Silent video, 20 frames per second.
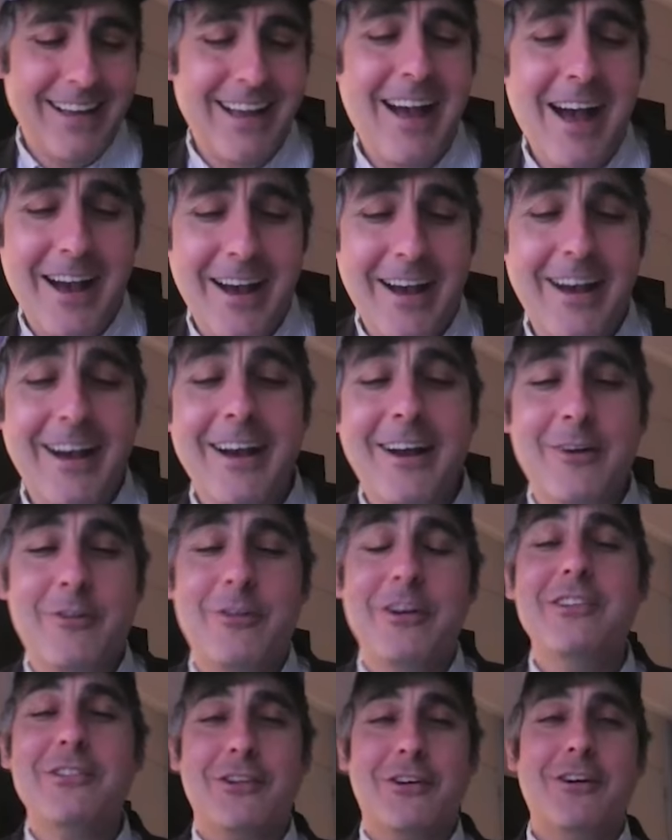uh,
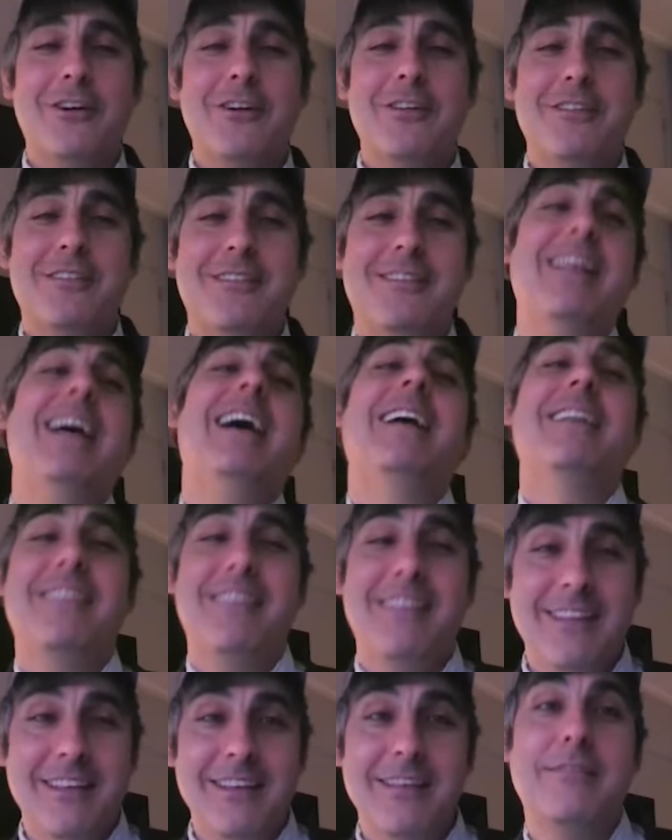creatures
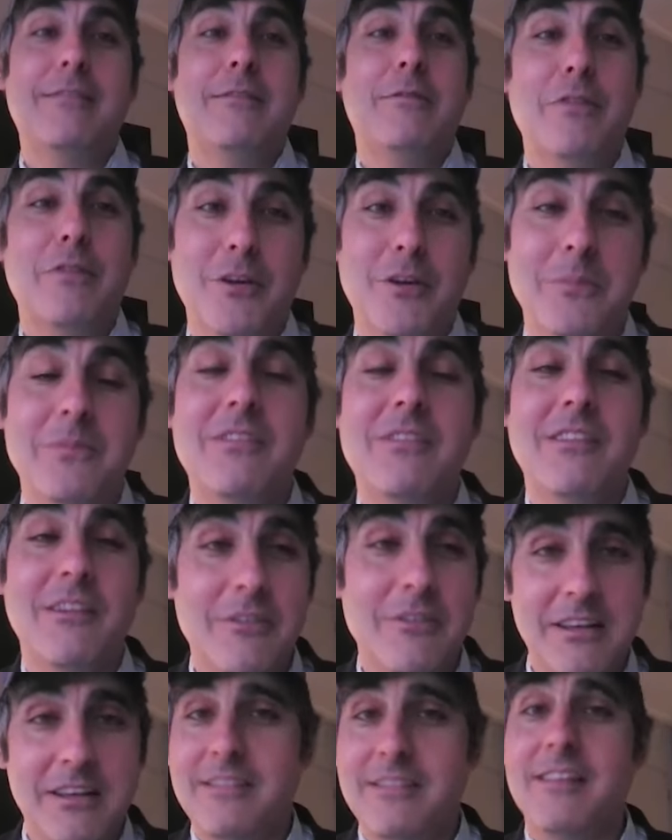that this film
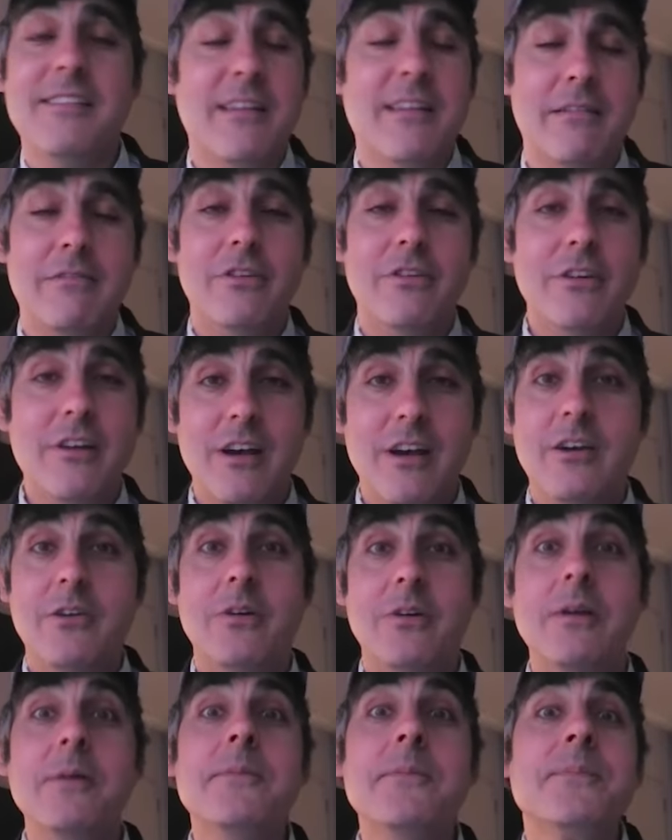series has ever
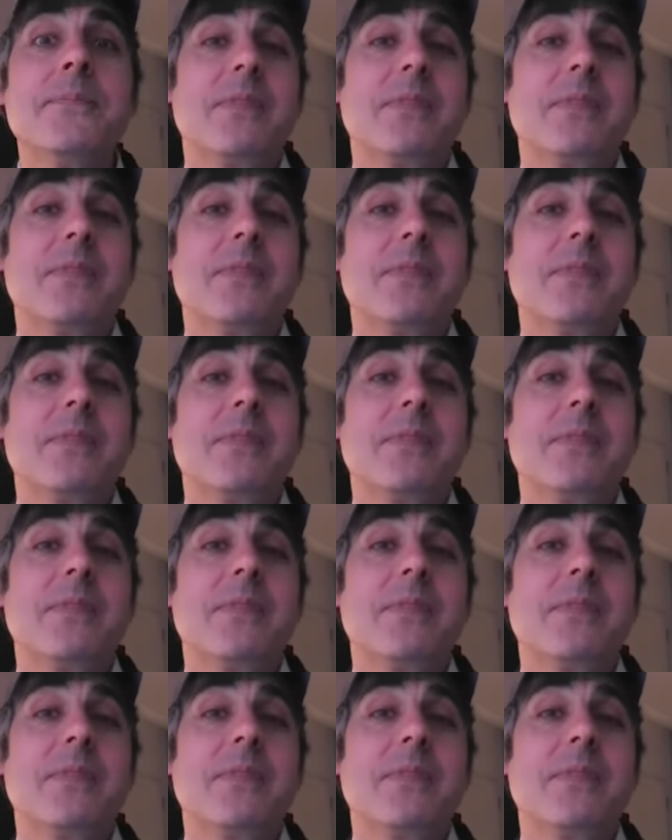known.